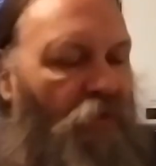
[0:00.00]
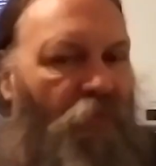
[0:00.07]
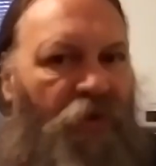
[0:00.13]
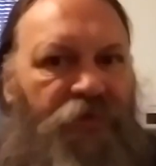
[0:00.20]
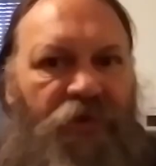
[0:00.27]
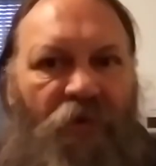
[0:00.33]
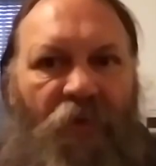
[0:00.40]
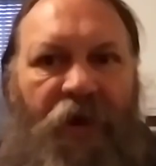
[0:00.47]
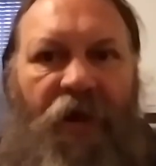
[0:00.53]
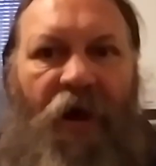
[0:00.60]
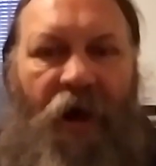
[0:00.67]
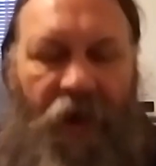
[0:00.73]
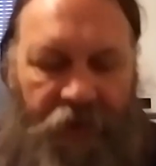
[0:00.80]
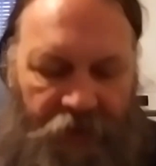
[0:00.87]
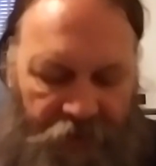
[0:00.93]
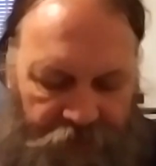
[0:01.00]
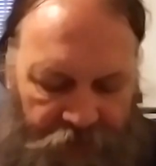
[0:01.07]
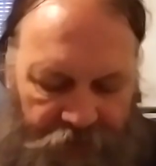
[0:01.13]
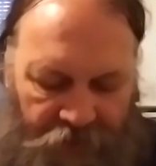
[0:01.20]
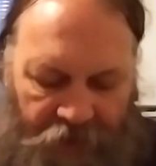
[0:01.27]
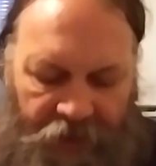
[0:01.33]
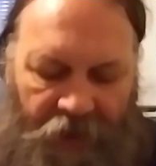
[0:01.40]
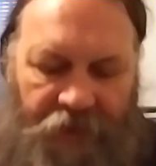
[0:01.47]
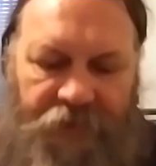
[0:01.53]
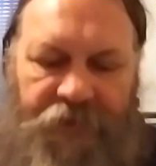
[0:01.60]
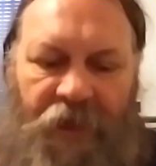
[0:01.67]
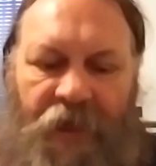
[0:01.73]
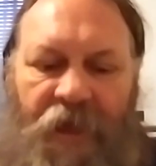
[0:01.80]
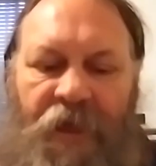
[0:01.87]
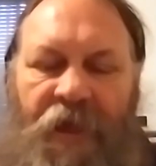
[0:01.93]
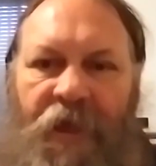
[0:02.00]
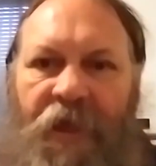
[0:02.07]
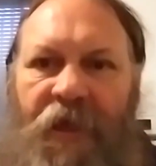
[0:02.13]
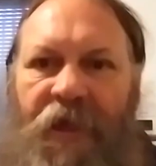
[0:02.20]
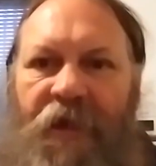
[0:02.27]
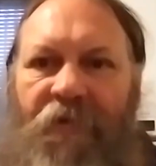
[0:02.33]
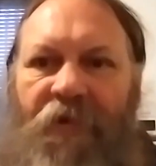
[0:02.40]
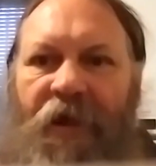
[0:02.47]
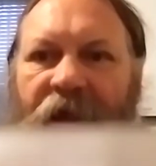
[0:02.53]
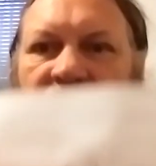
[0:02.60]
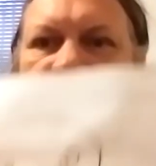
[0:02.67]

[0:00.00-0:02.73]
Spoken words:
what's going on is like here I